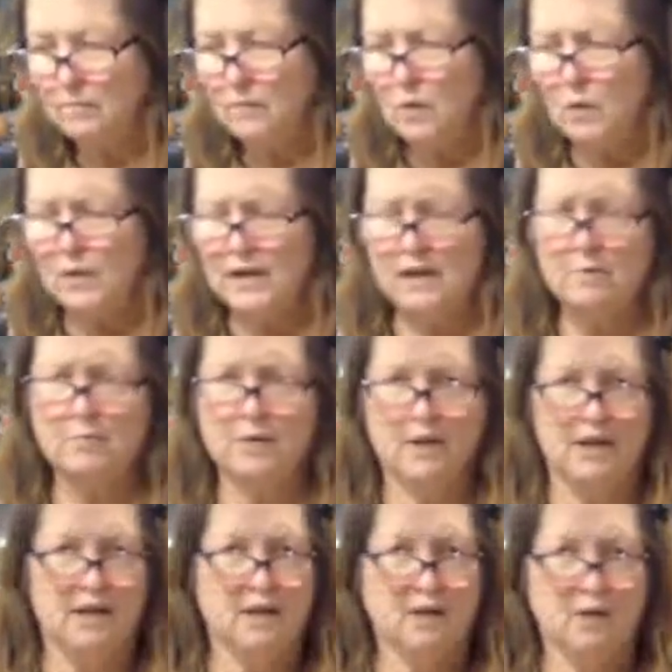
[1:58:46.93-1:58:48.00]
we didn't put
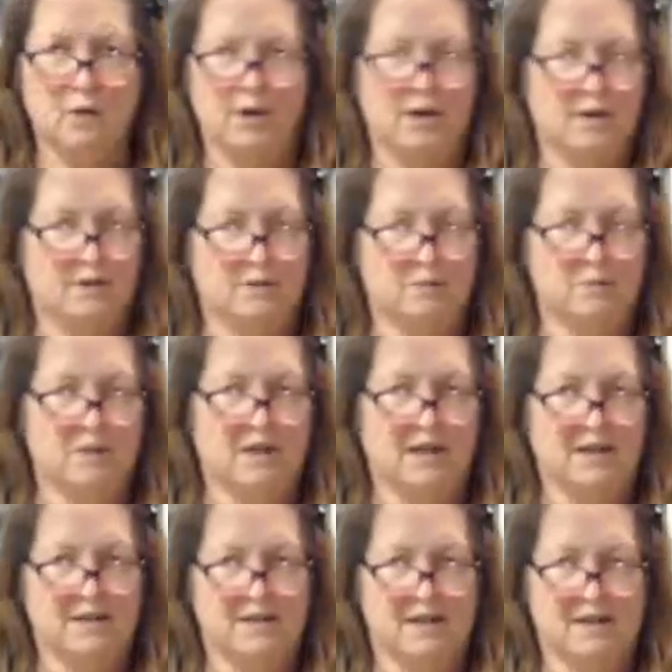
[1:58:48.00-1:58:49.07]
any oil in the spaghetti
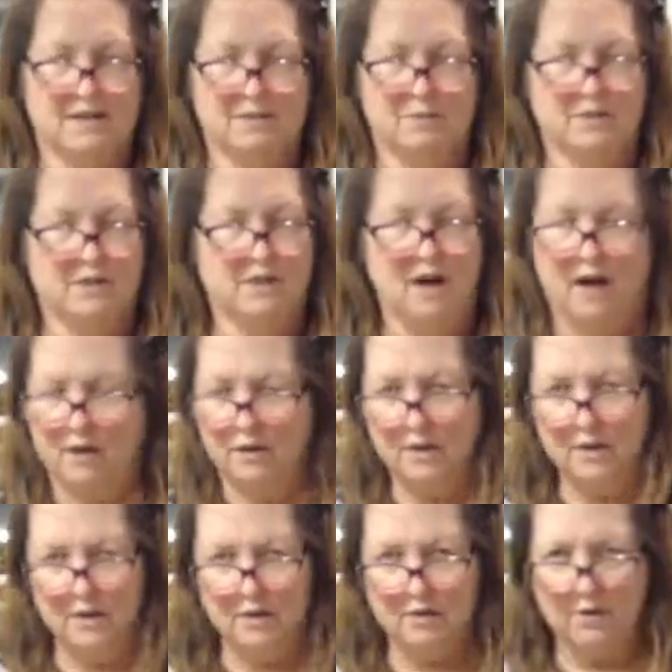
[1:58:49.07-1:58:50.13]
sauce. It was not
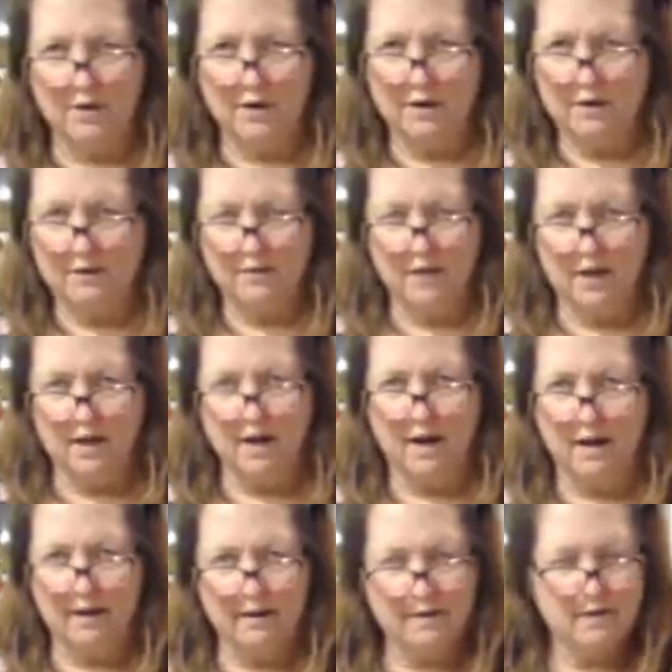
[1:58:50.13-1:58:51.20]
cooked in oil of any
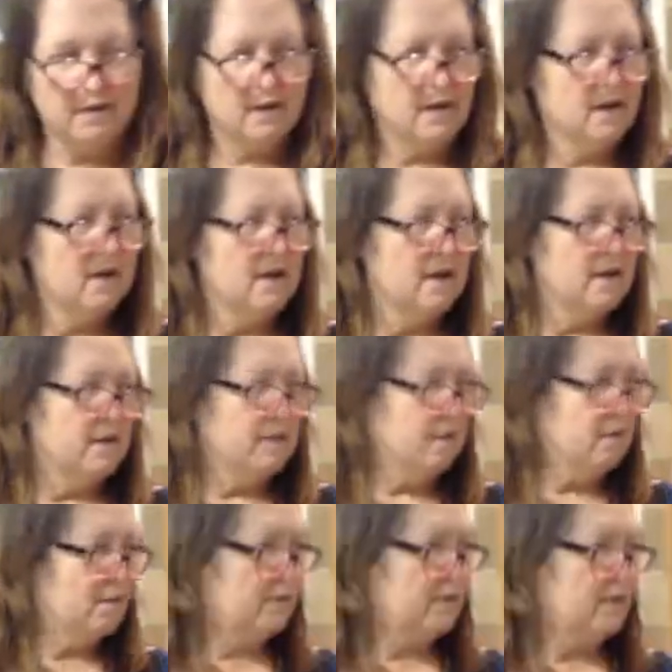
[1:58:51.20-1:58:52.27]
kind. So
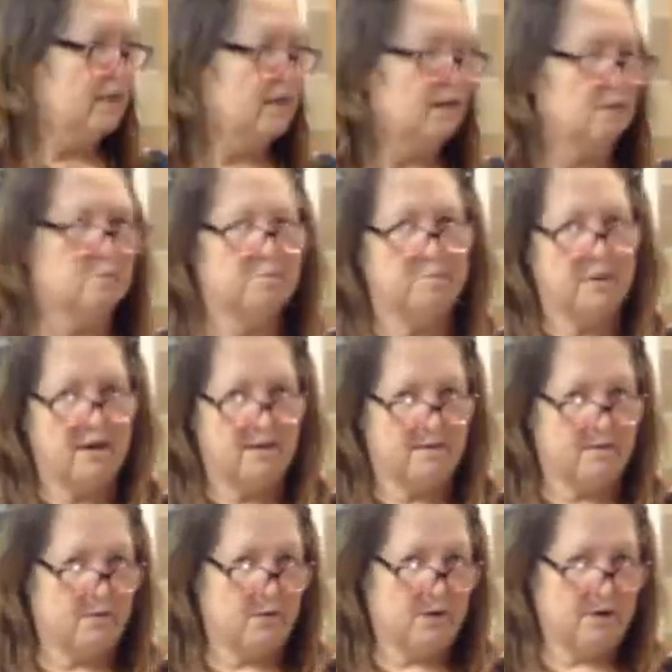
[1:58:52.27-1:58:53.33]
it's a little better
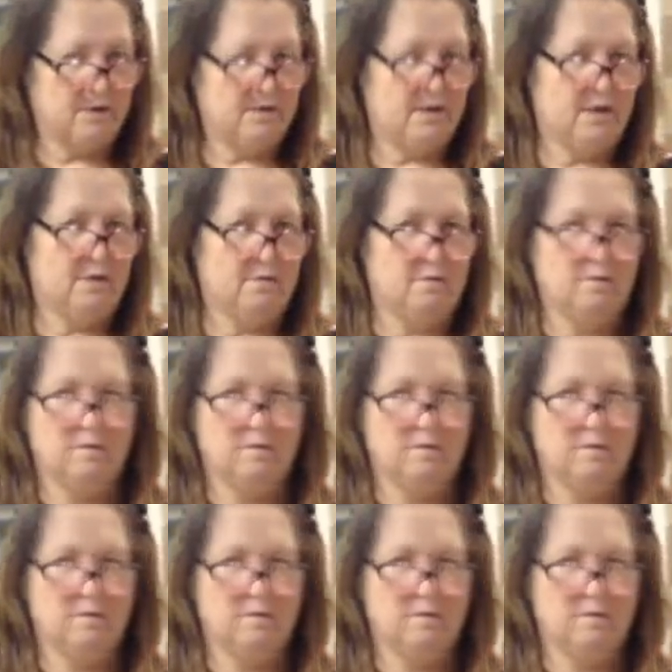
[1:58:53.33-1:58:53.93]
for you than